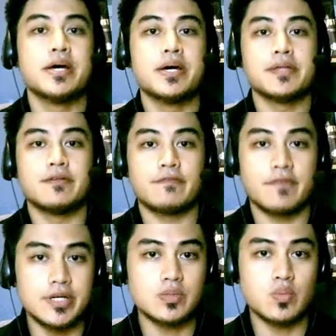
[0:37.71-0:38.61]
The
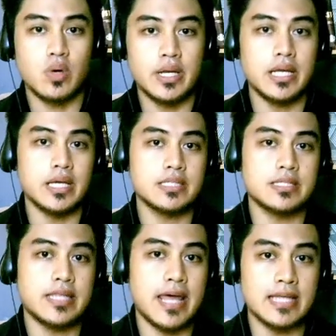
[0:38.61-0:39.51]
first one is
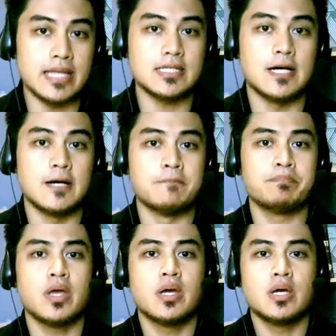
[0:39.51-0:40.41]
that
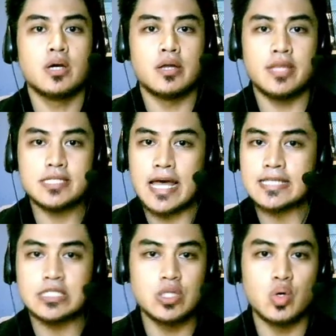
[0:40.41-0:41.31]
this has
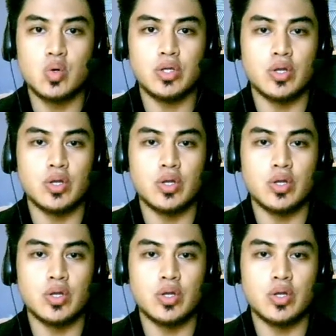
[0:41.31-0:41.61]
no